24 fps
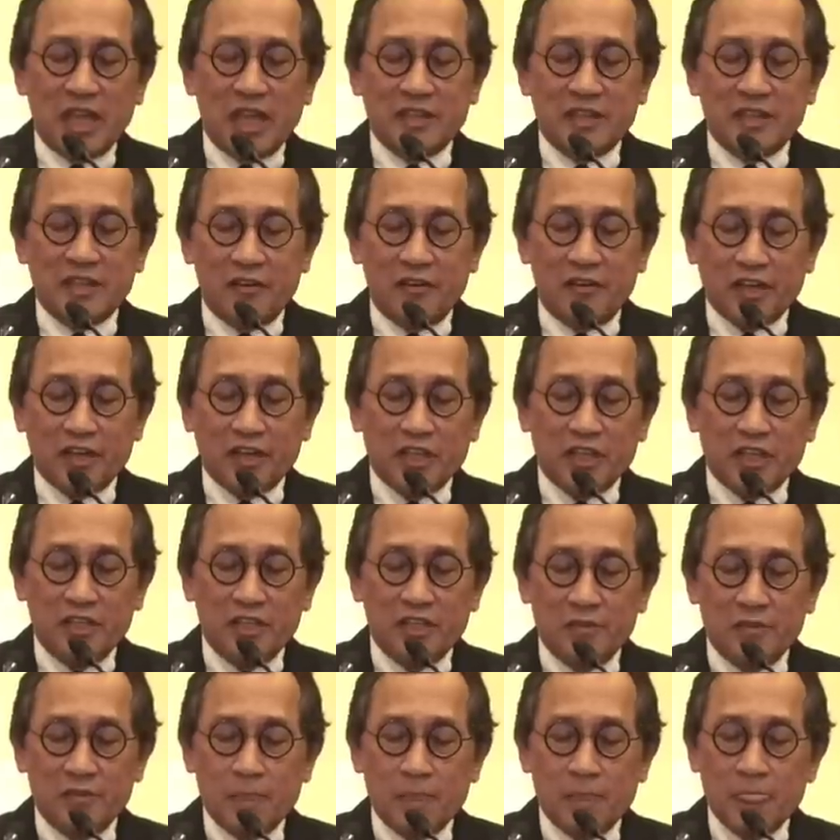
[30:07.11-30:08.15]
direction
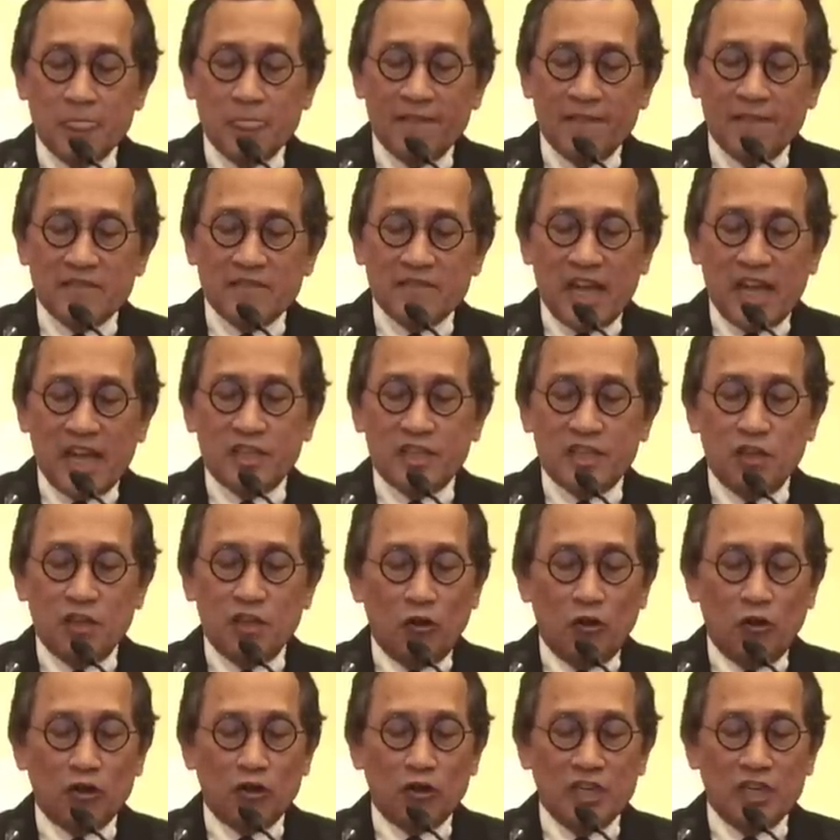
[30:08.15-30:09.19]
at the
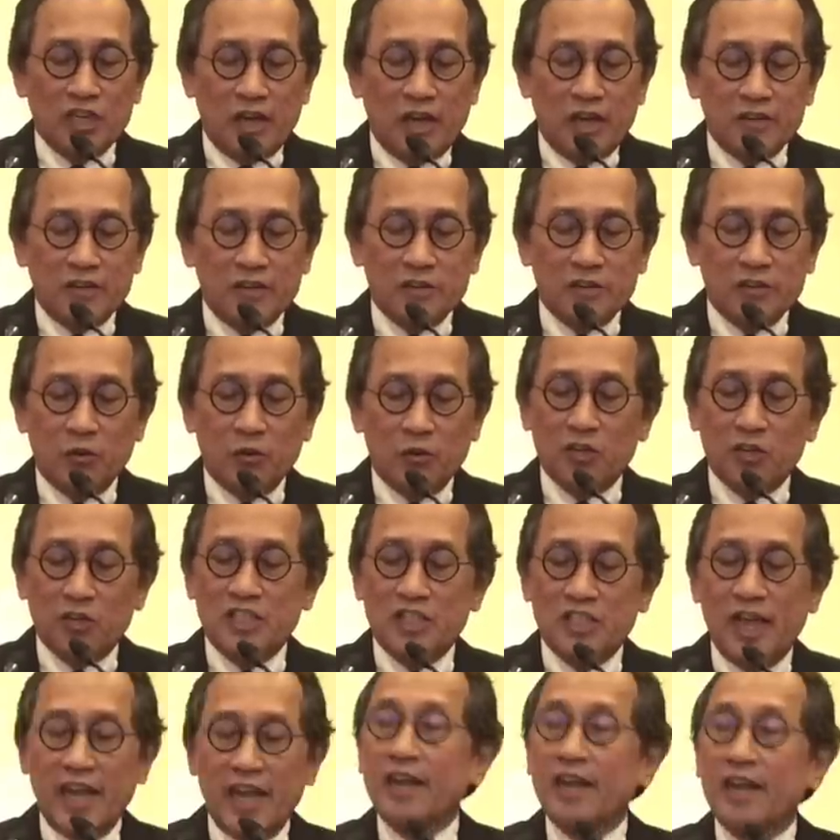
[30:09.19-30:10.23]
local level towards
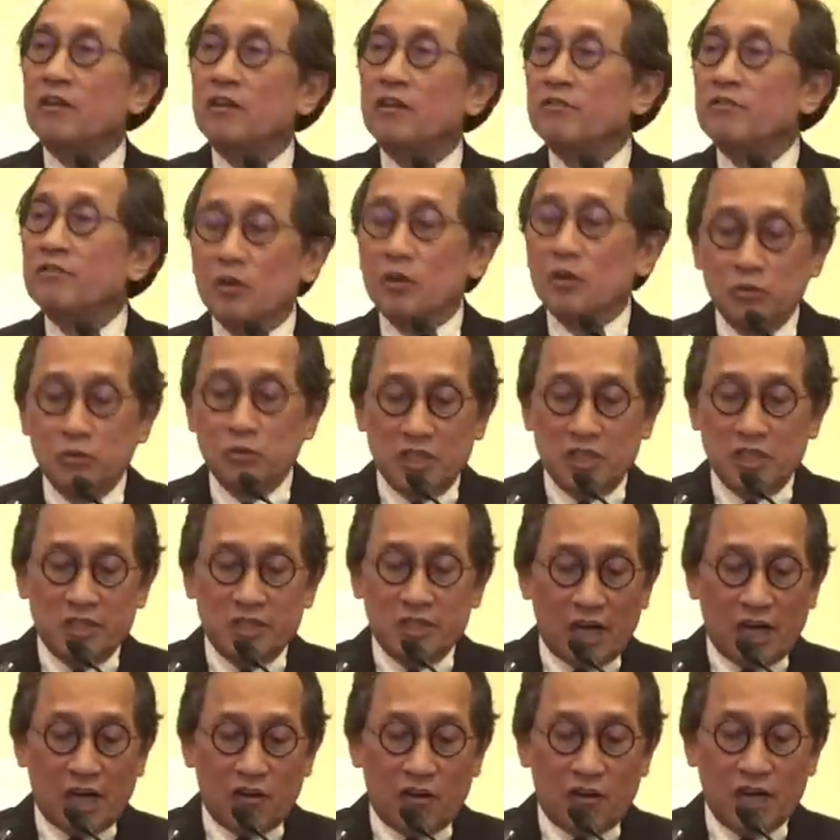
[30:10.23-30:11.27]
the end of the Hu
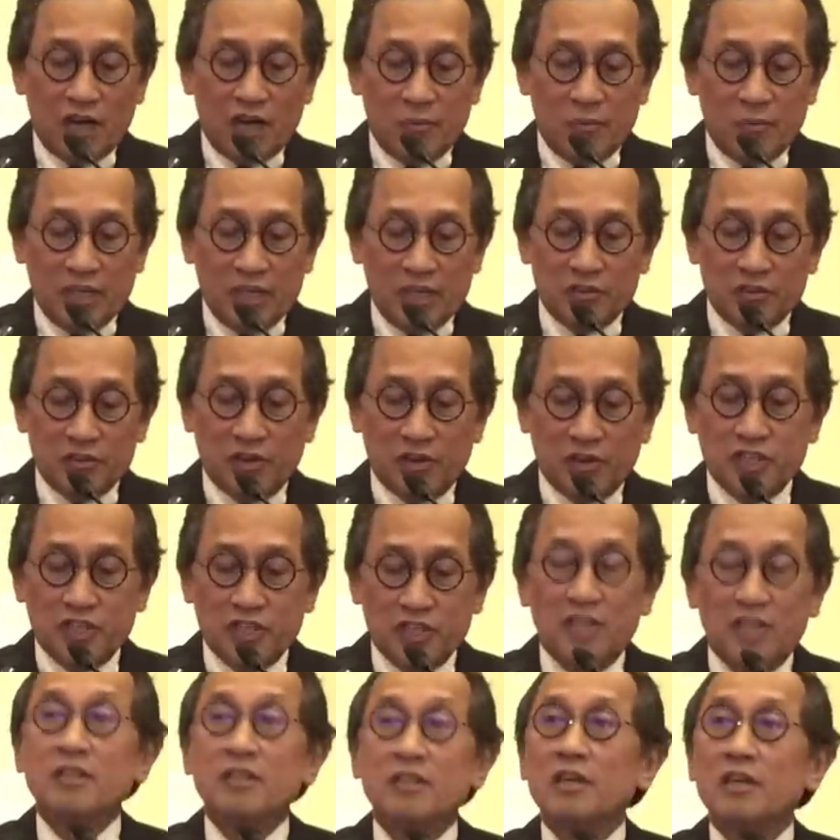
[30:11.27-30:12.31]
Jintao
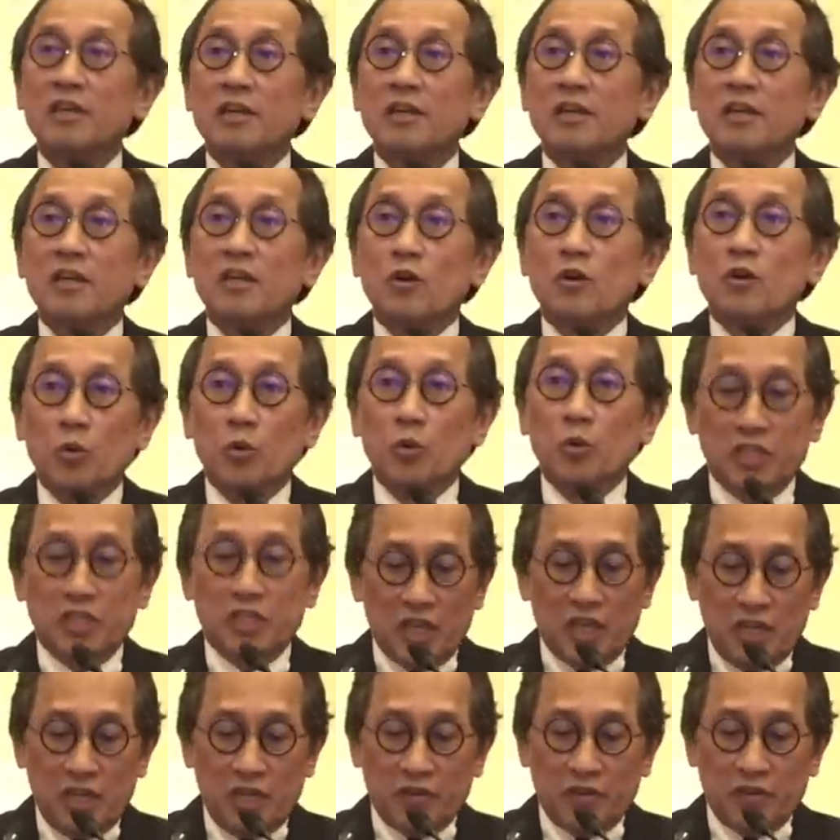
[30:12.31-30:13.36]
administration, which
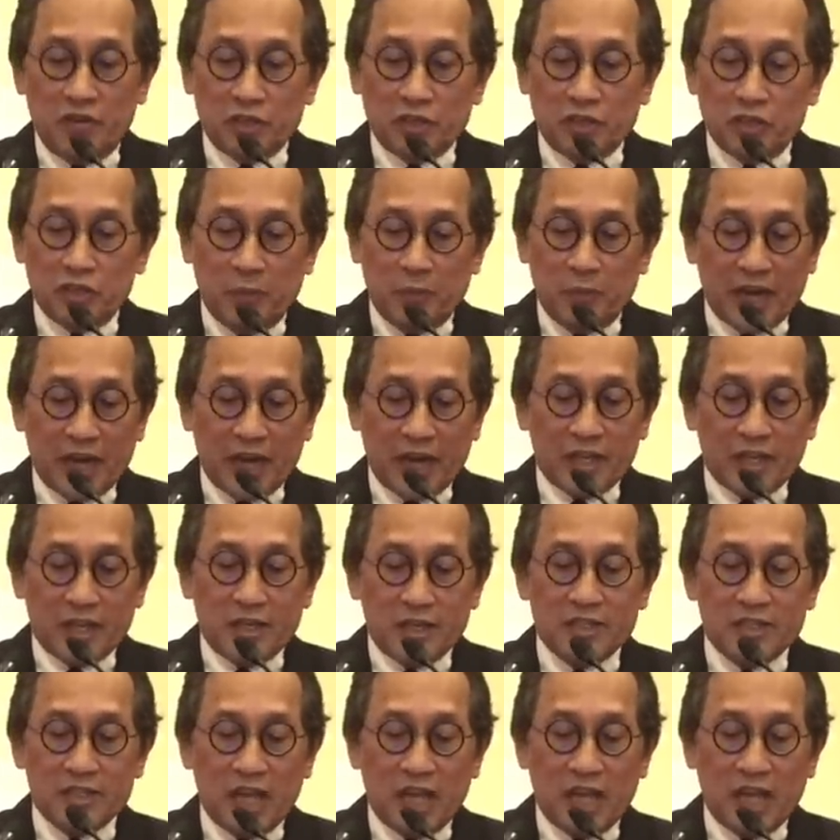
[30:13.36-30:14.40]
in retrospect,
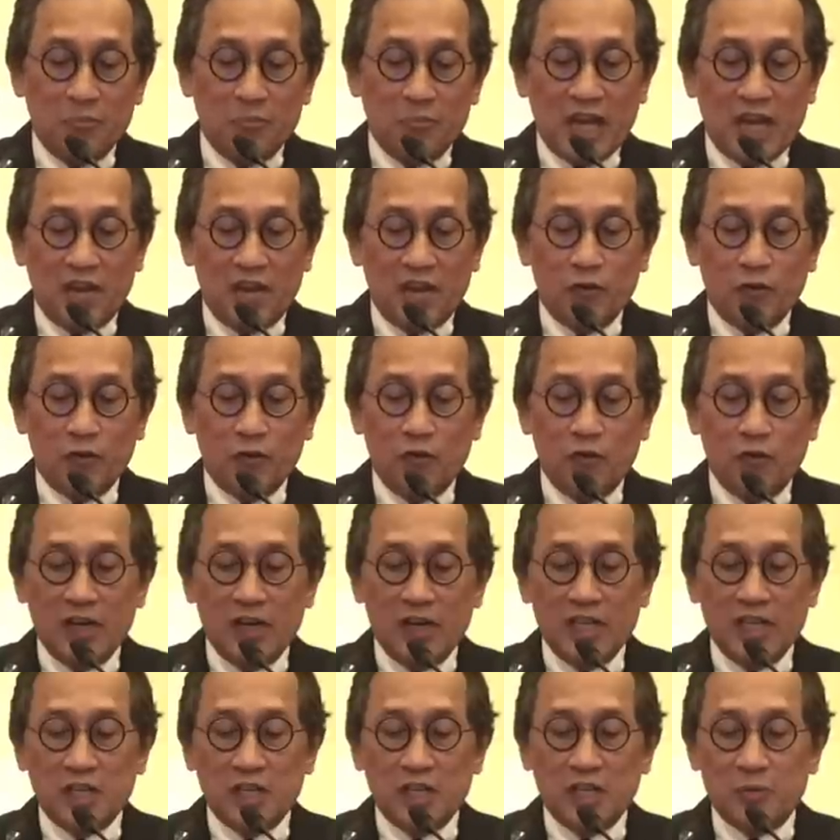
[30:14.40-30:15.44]
some may have
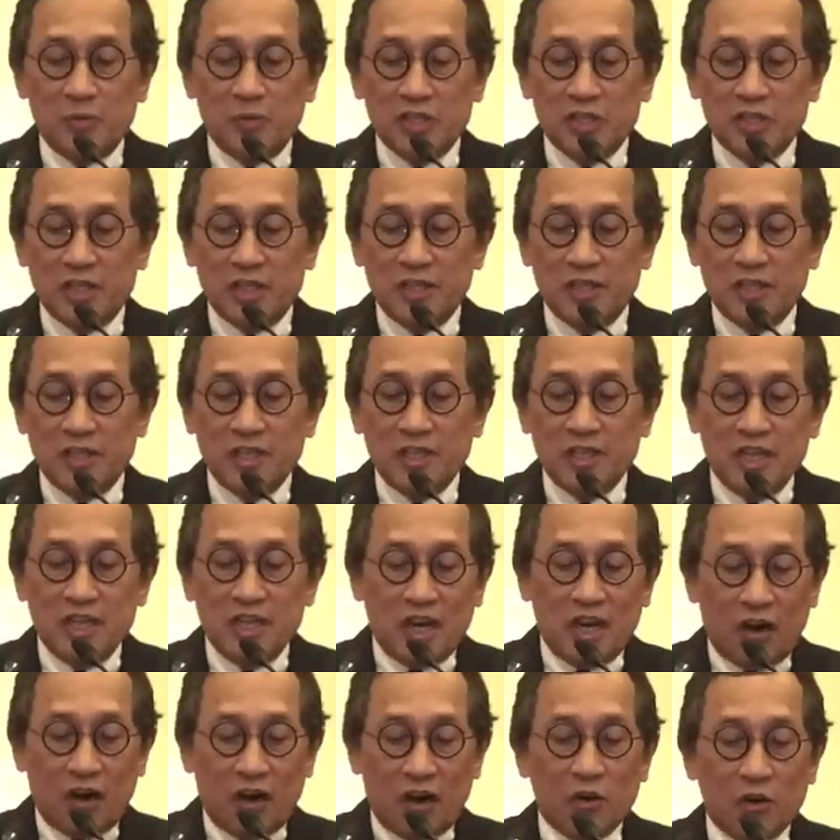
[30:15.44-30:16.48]
overinterpreted
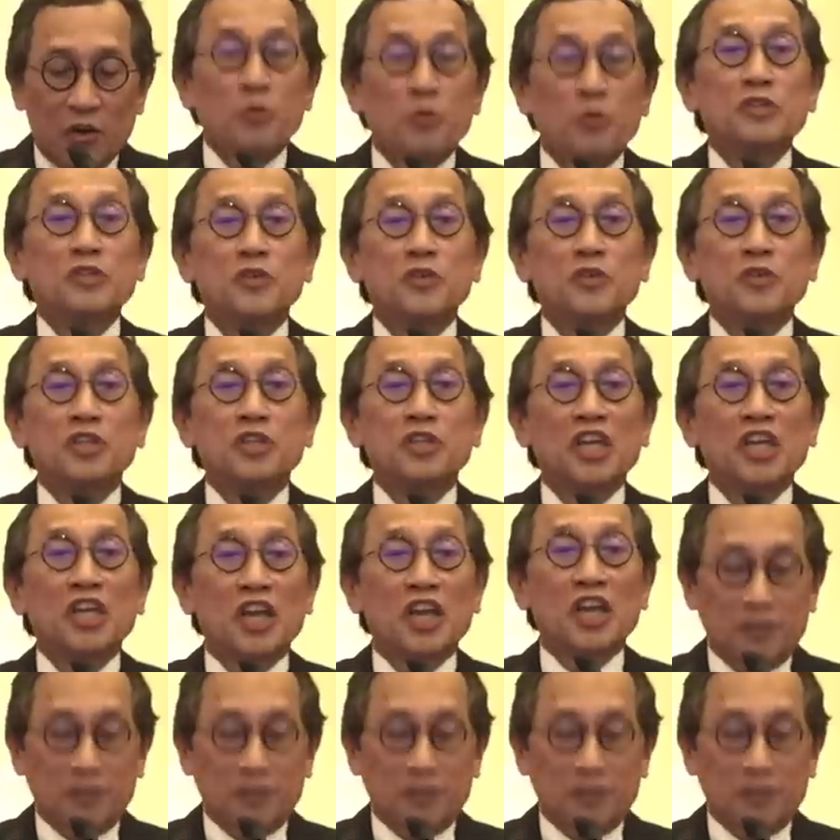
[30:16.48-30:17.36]
out of wishful thinking.